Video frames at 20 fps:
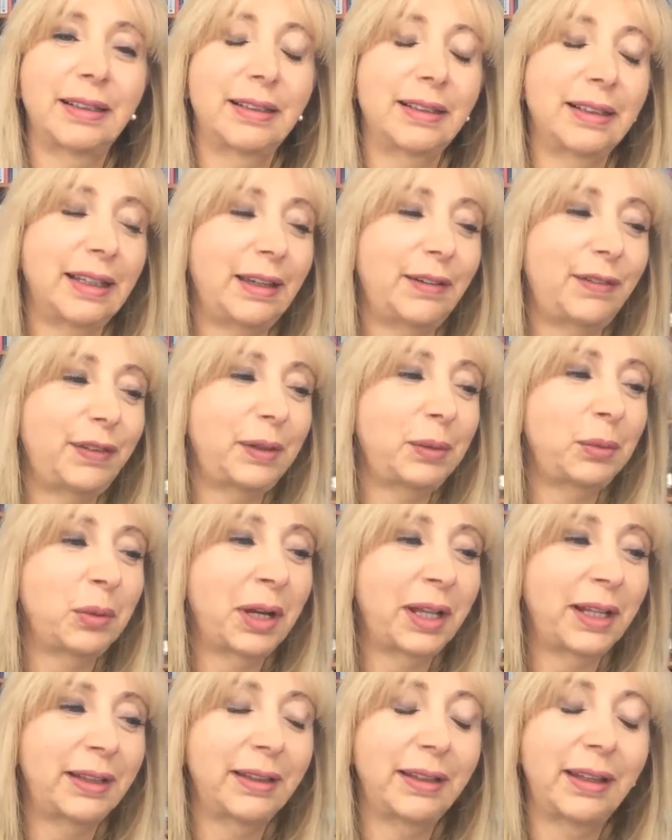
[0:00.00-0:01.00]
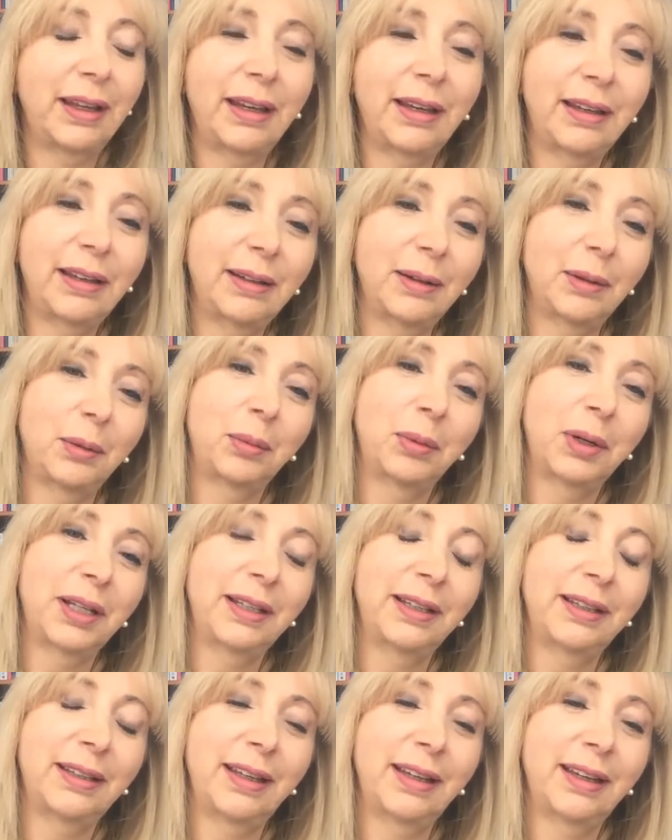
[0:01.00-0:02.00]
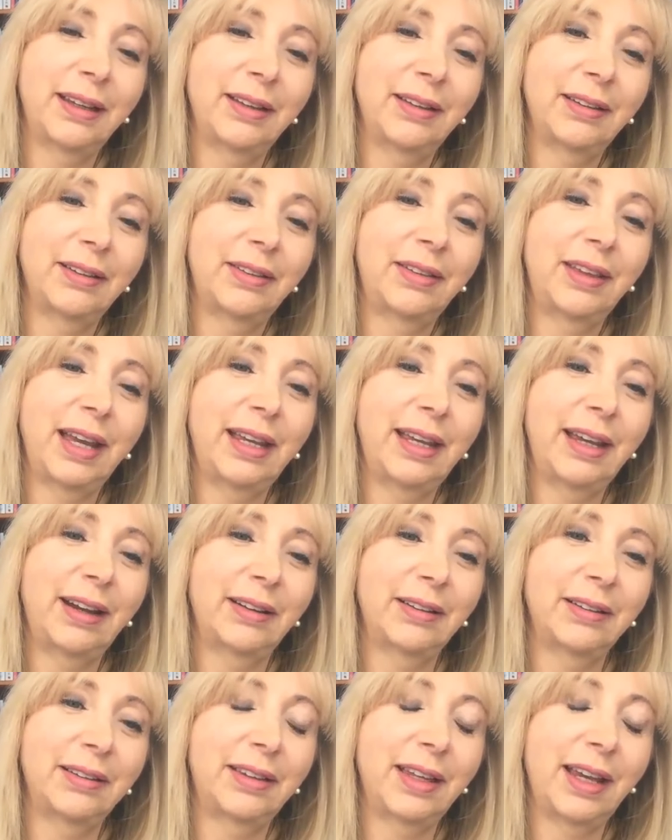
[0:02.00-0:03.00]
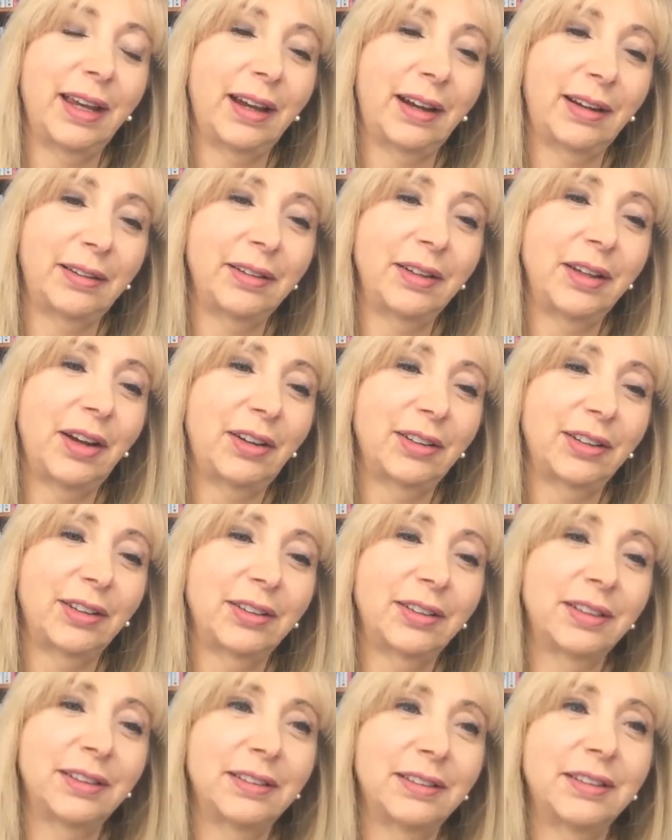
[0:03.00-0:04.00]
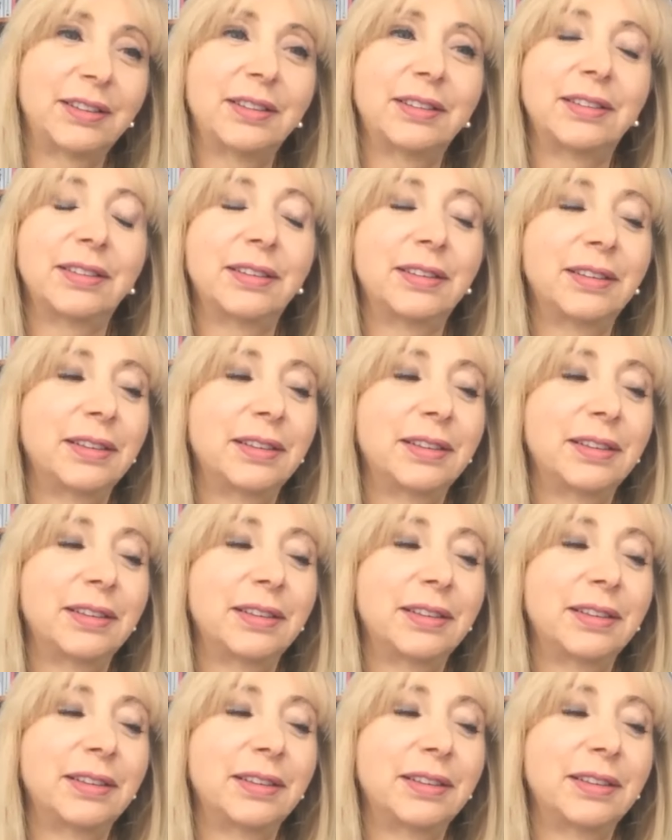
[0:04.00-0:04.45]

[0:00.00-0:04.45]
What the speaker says: even when they are young. No.